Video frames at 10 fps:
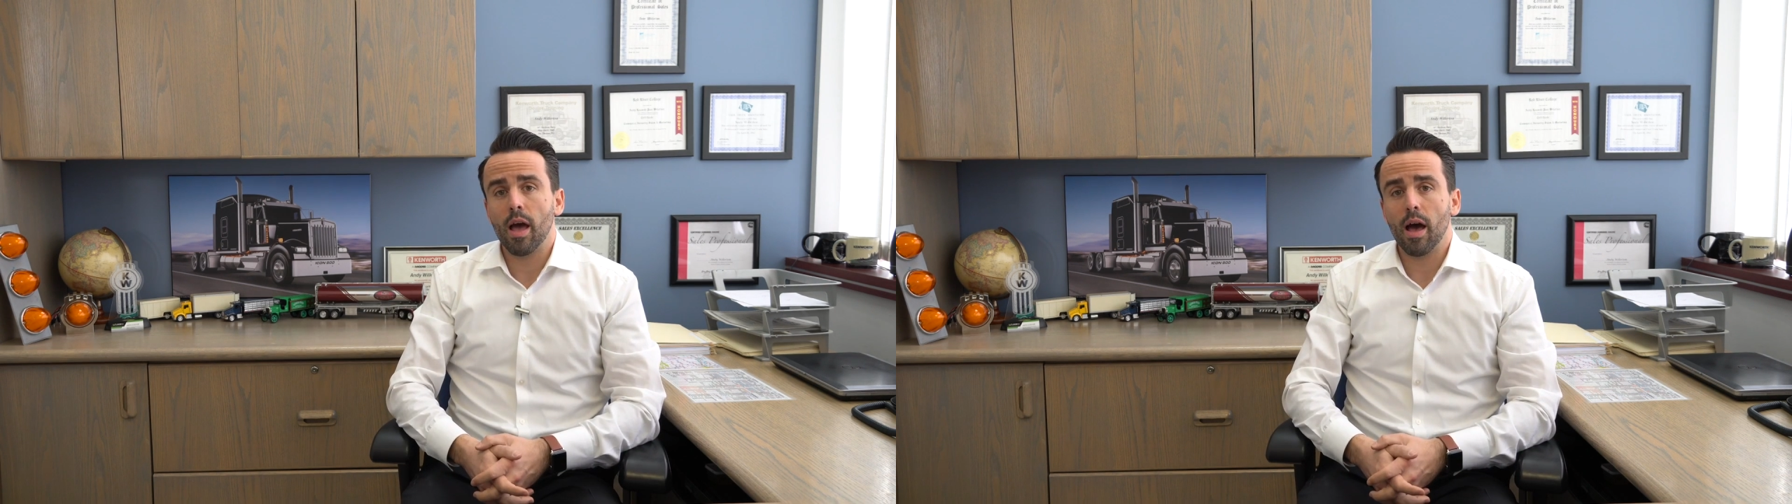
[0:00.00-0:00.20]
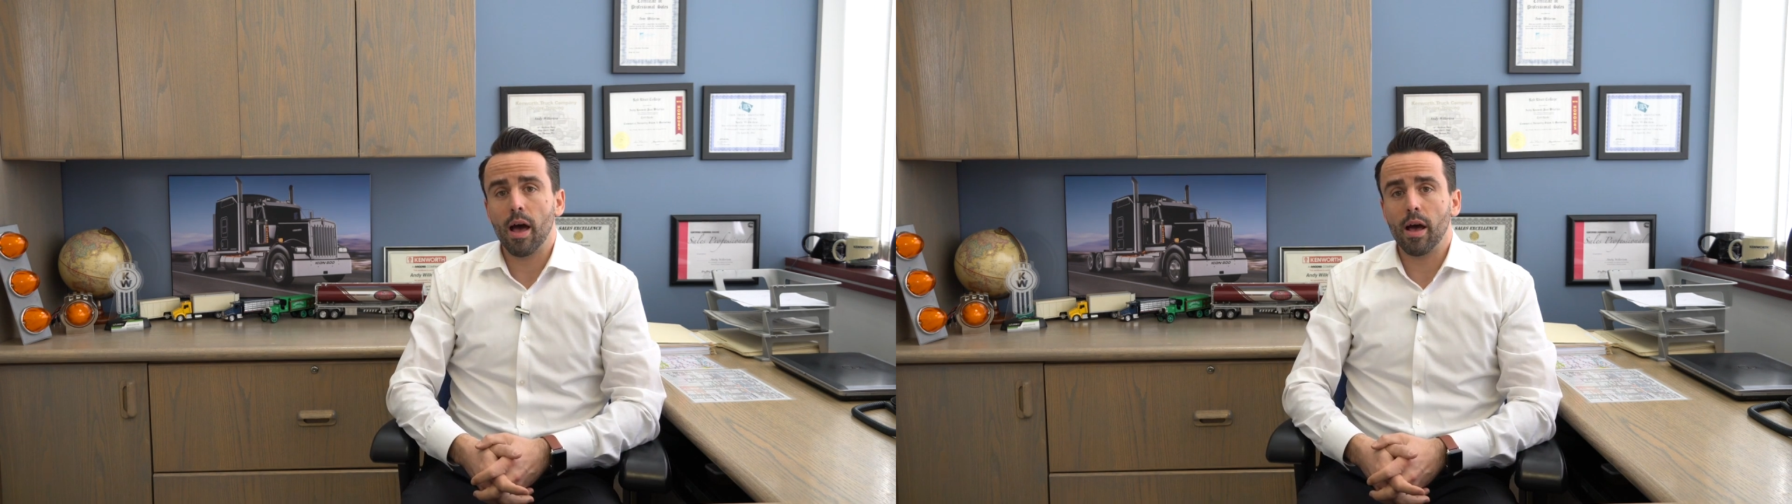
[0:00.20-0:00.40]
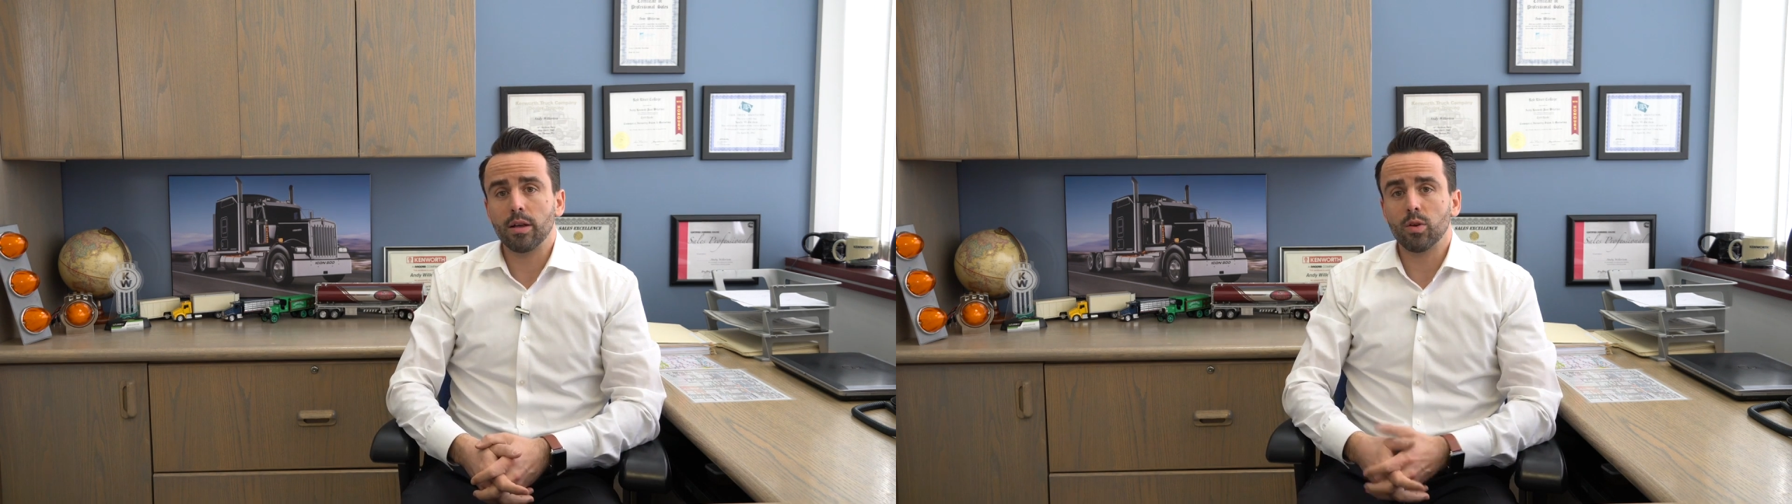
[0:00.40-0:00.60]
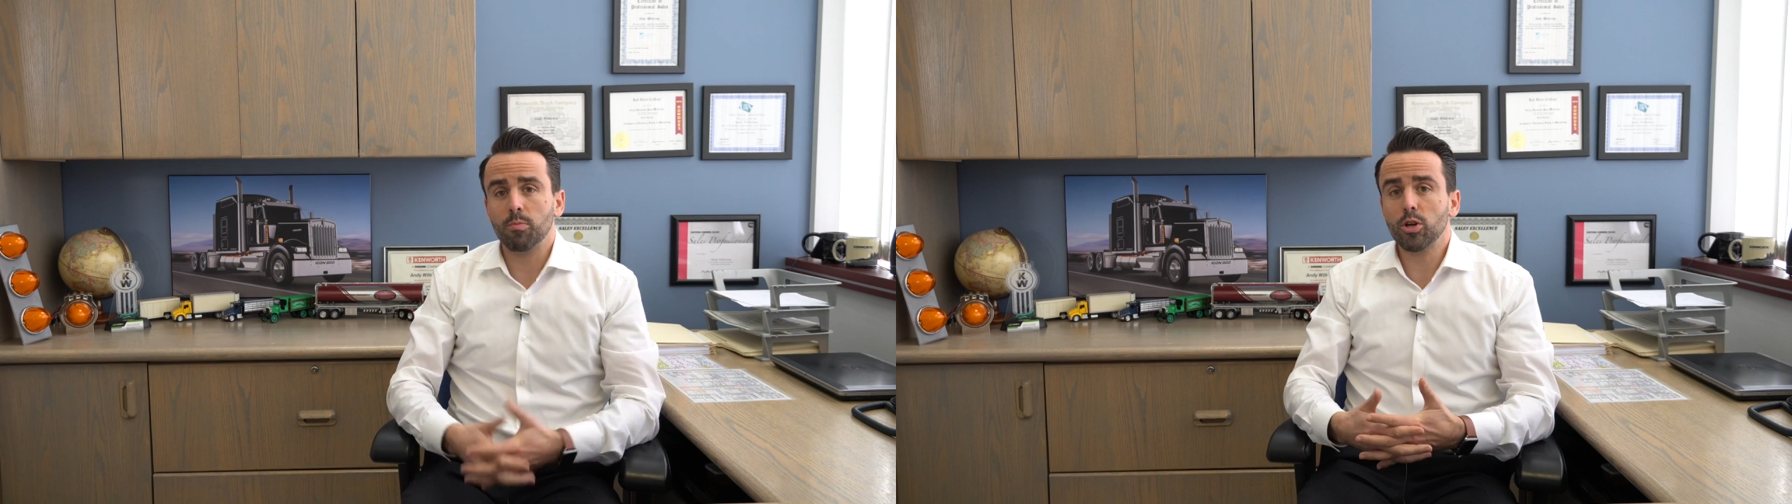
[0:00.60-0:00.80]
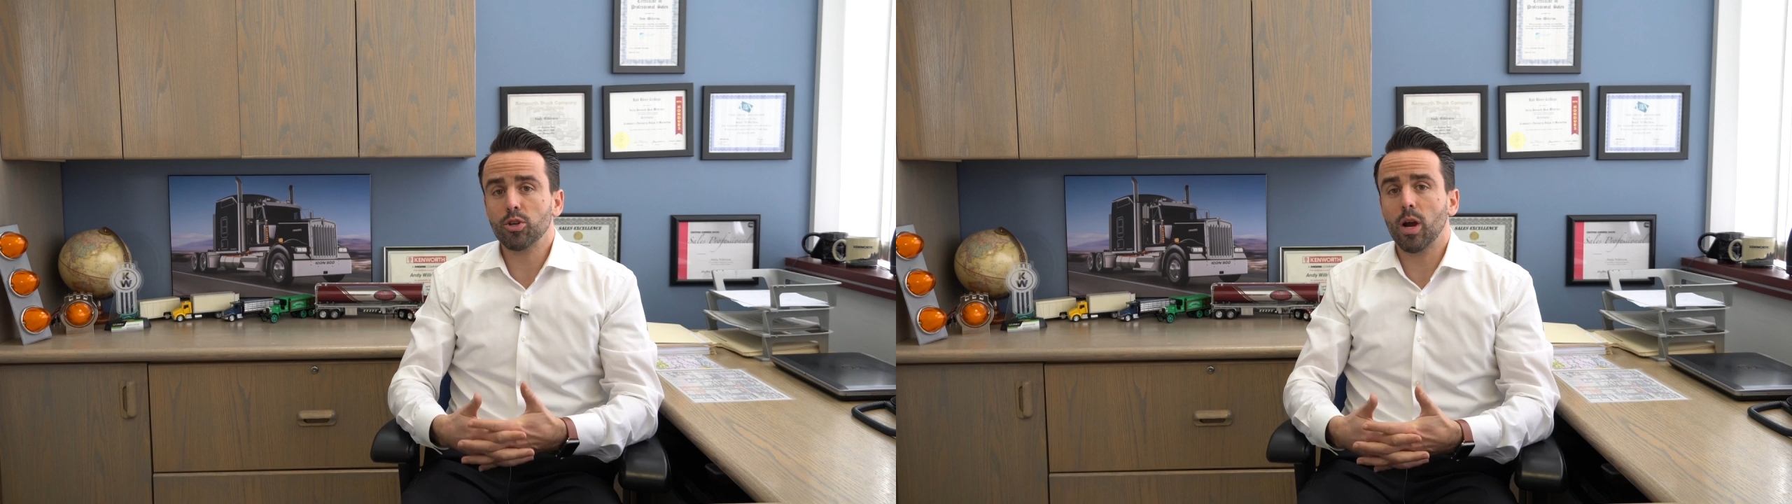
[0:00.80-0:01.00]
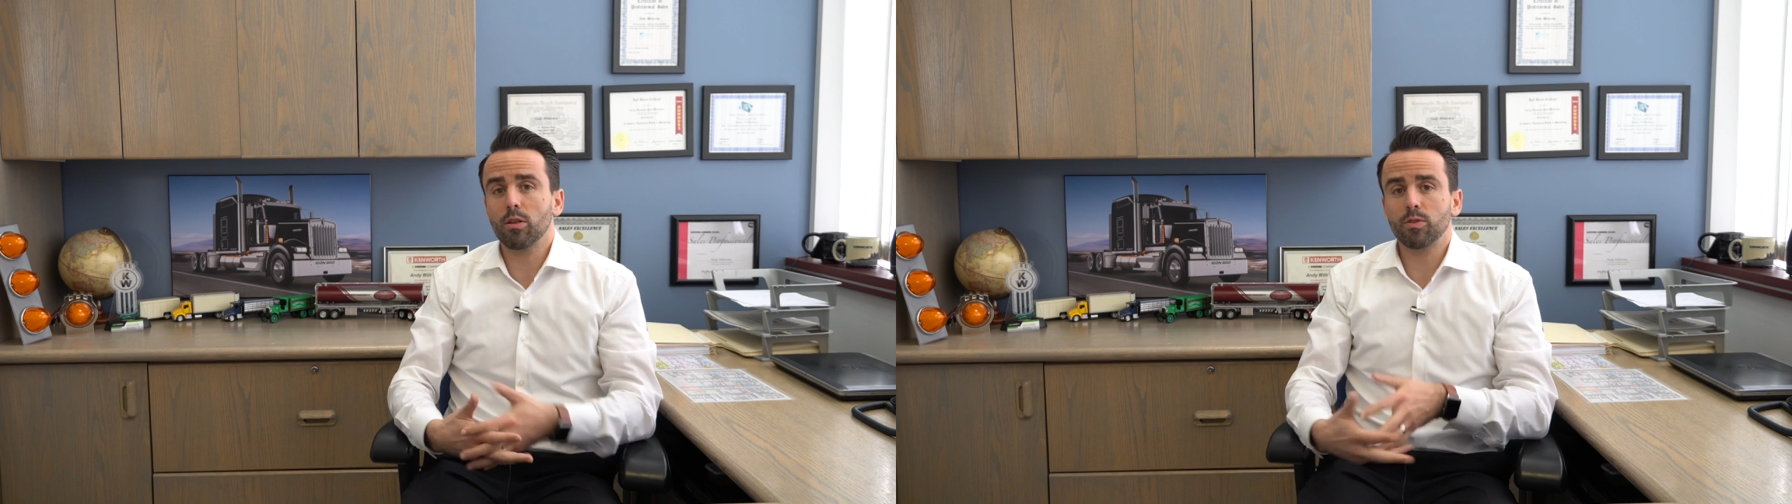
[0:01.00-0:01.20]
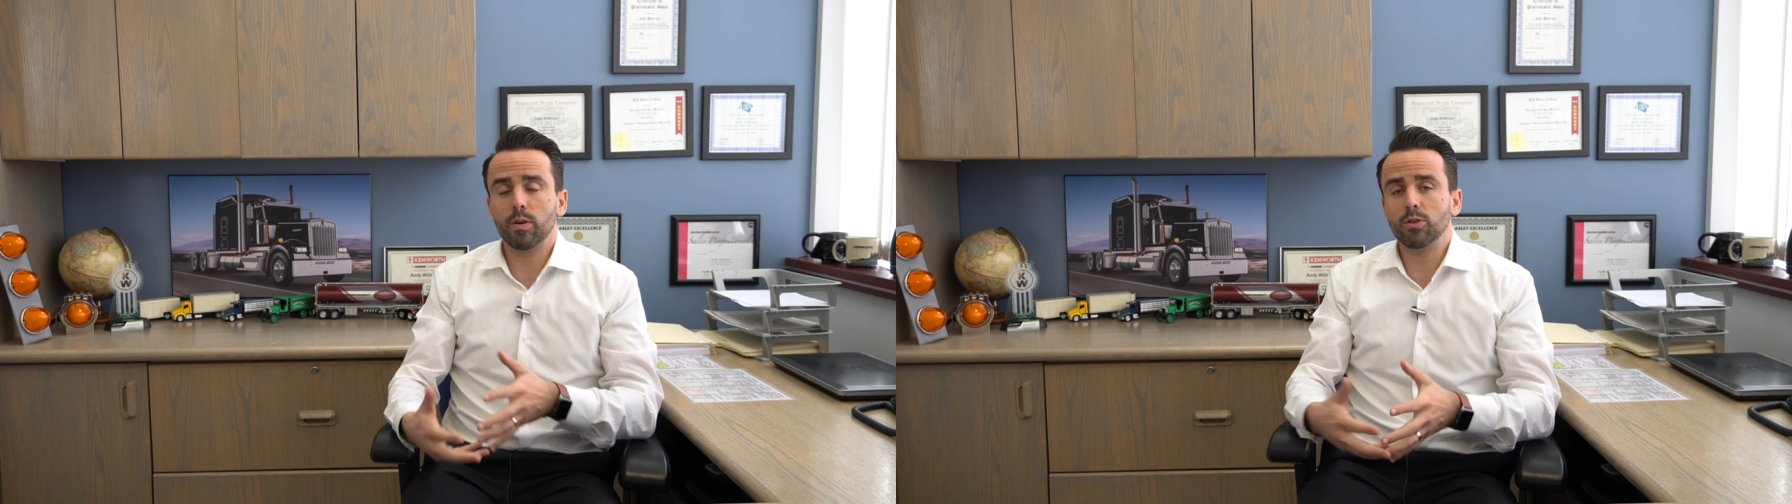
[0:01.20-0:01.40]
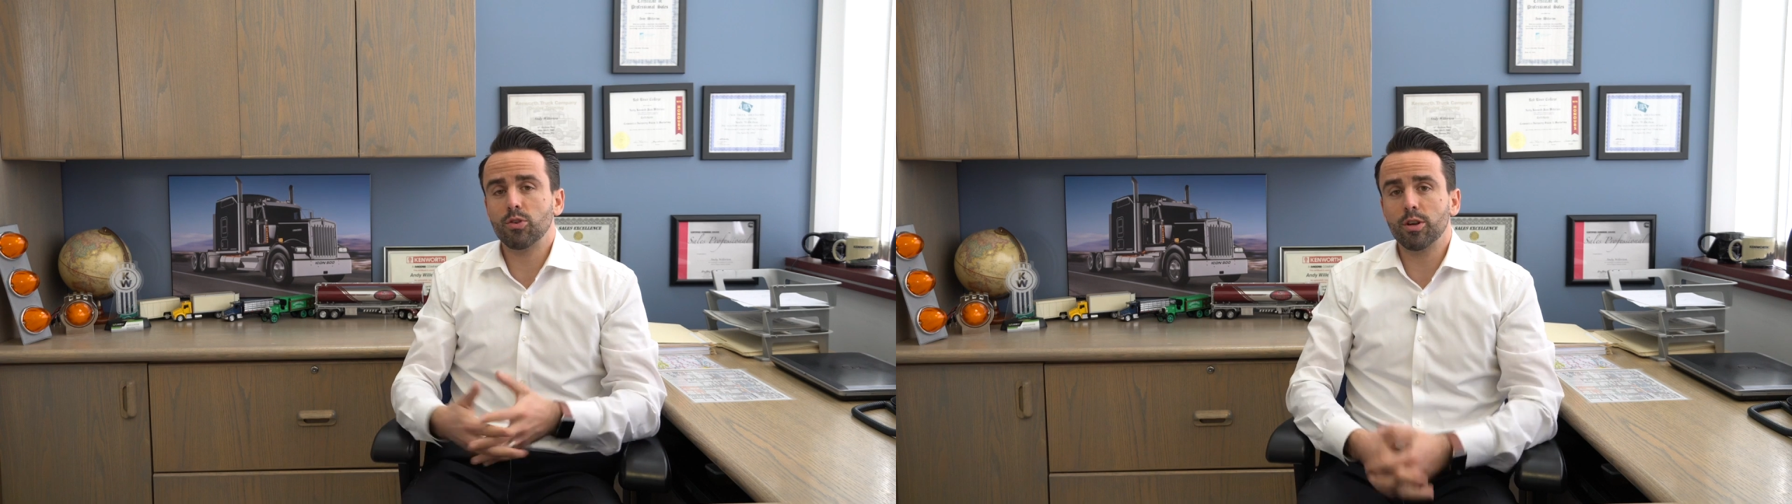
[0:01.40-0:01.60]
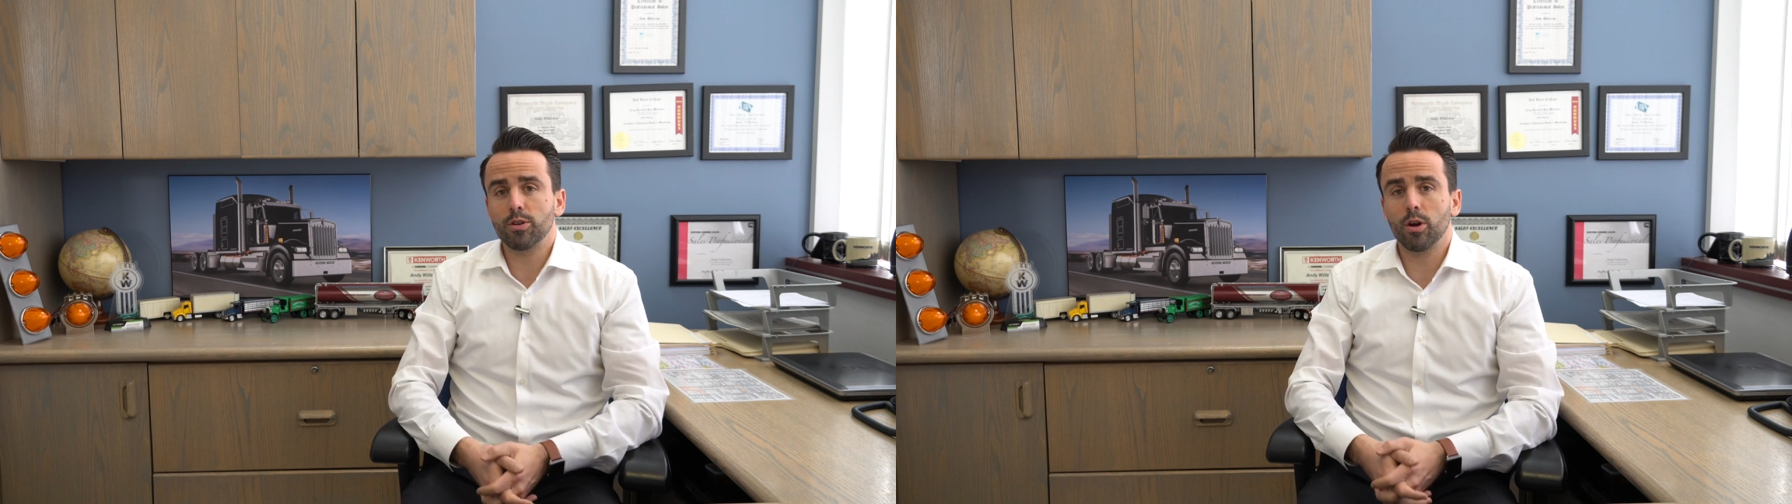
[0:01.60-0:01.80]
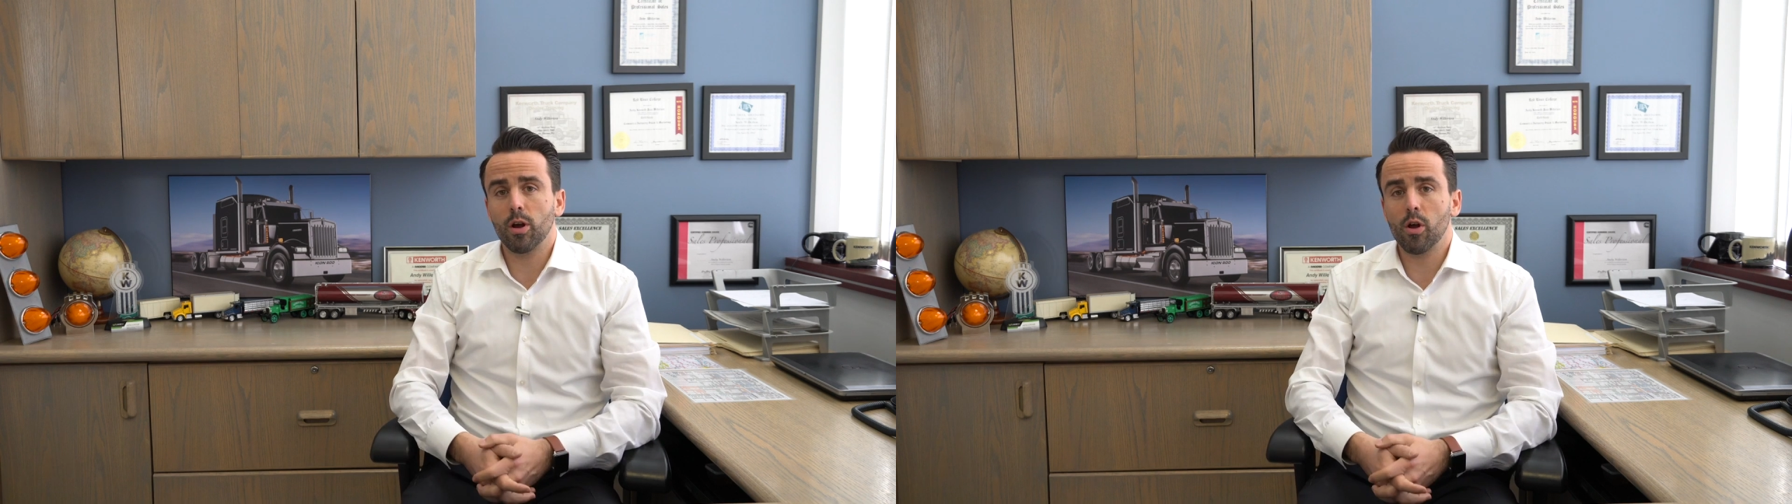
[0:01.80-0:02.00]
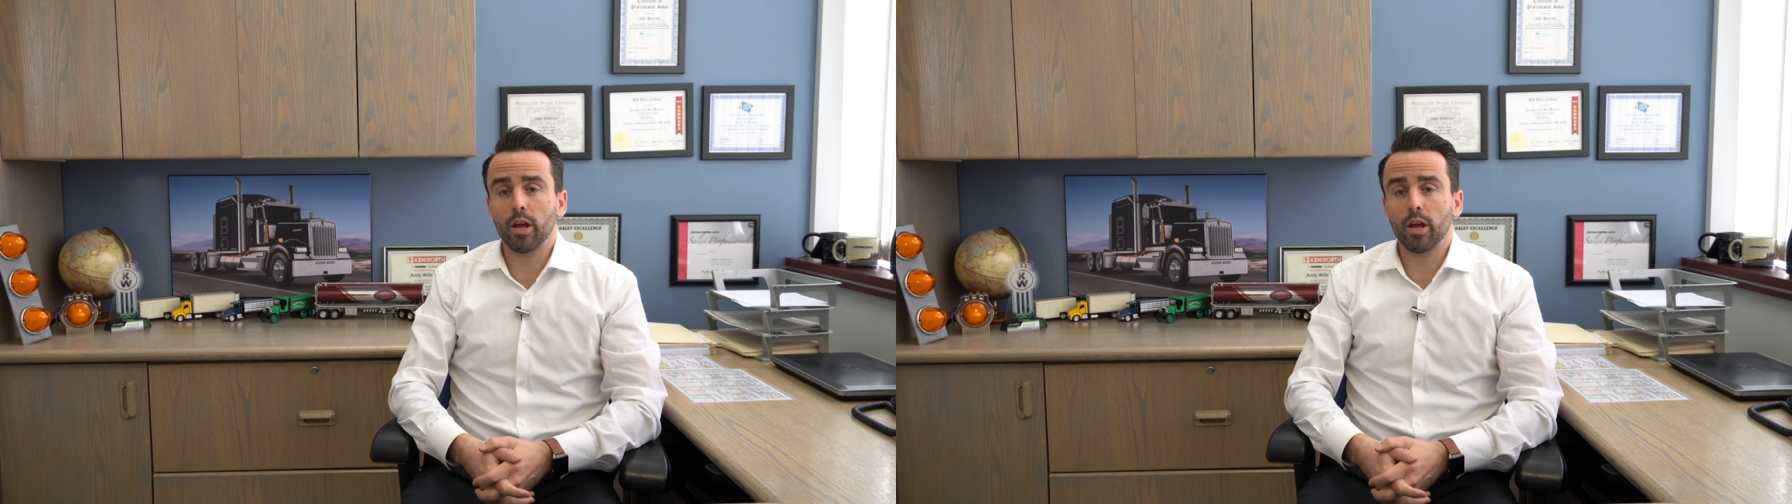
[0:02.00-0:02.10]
So I'm not sure how this video is going to turn out.